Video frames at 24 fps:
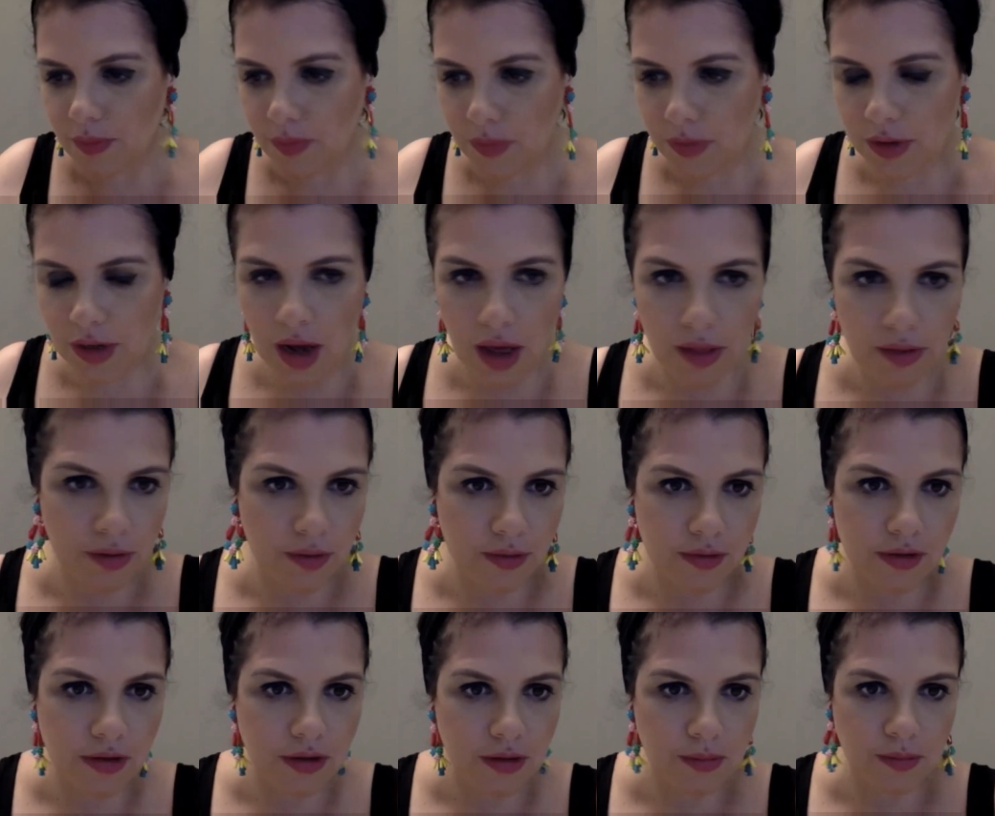the other
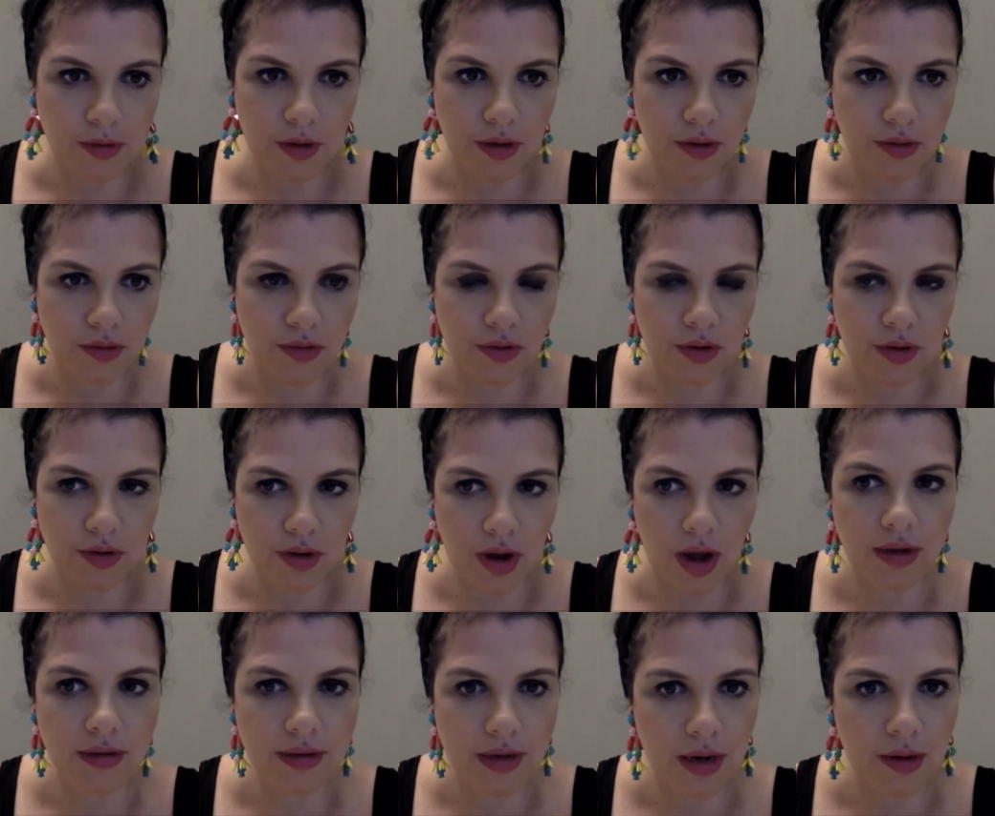systems I use are
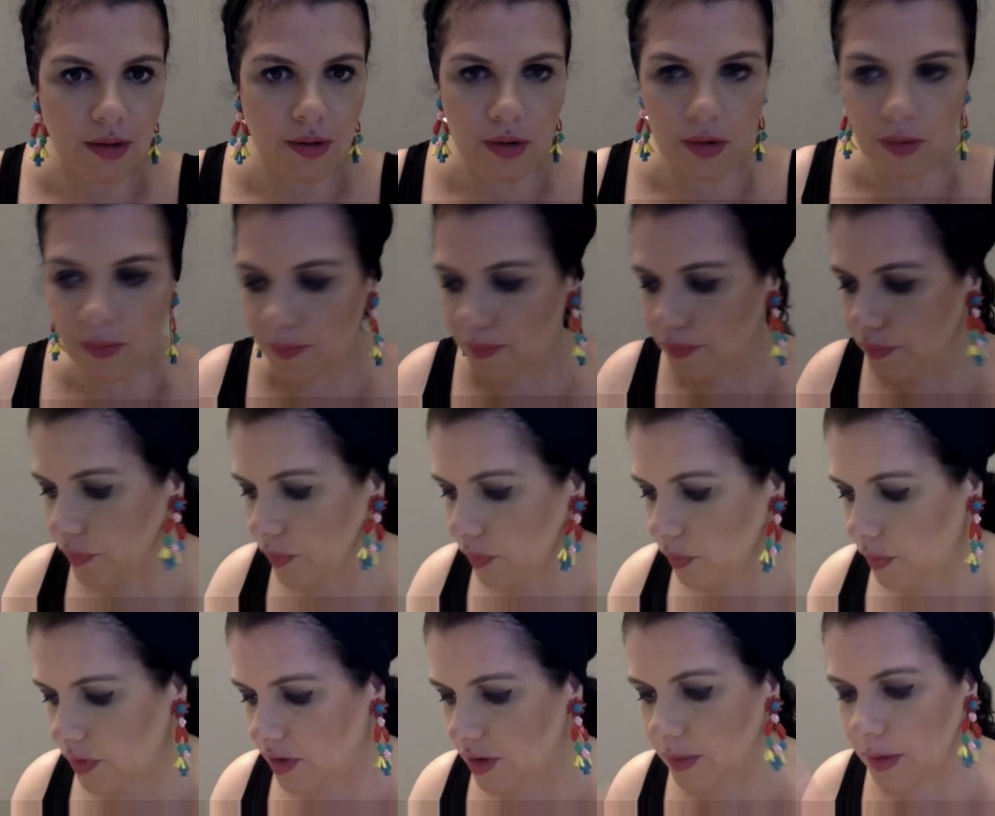not tarot.
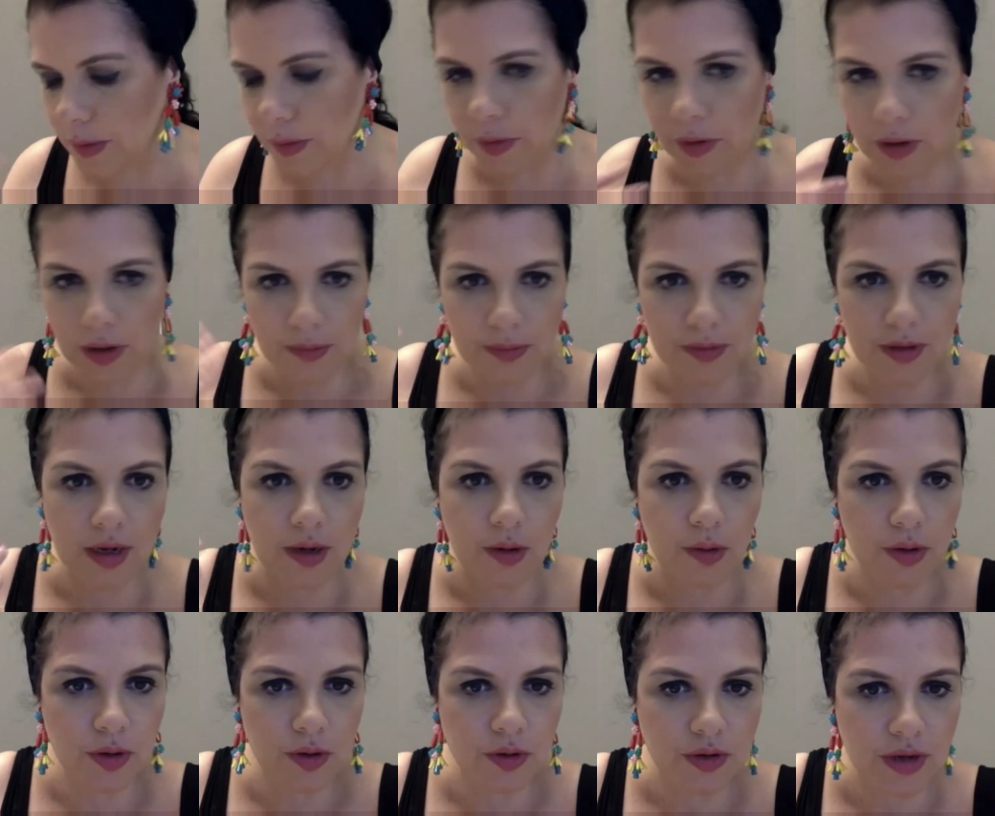Some people keep saying,
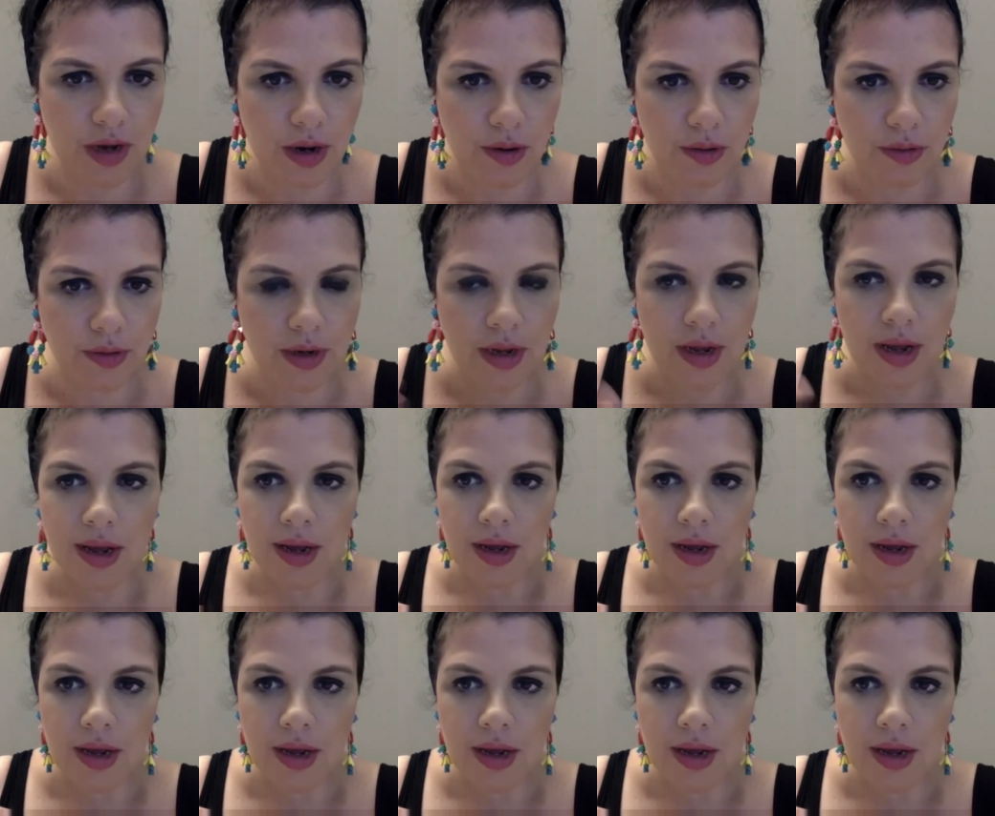oh, you're tarot.